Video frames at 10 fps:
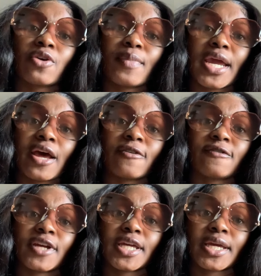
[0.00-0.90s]
maid
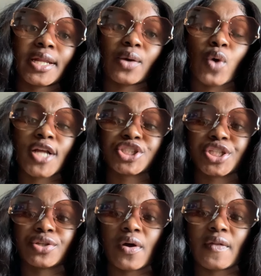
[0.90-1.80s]
outfit again. I washed it
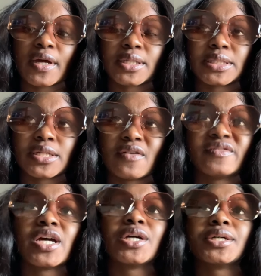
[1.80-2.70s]
and all that good stuff,
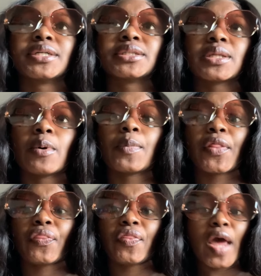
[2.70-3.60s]
so I'm gonna
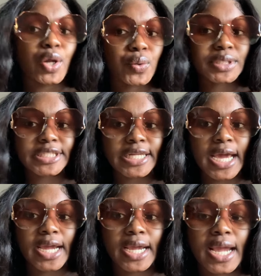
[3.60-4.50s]
put that on
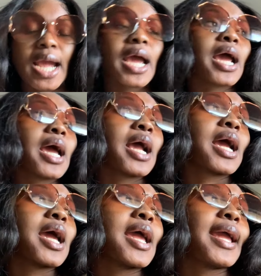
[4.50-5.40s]
tonight
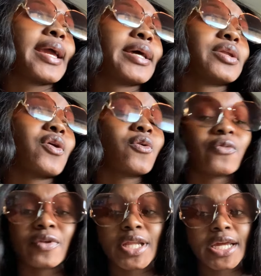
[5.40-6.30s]
and
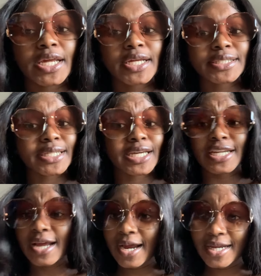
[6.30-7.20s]
hopefully it's a good
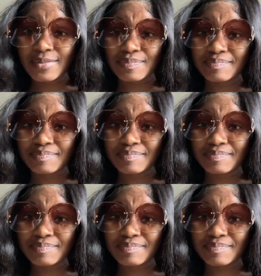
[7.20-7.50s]
night.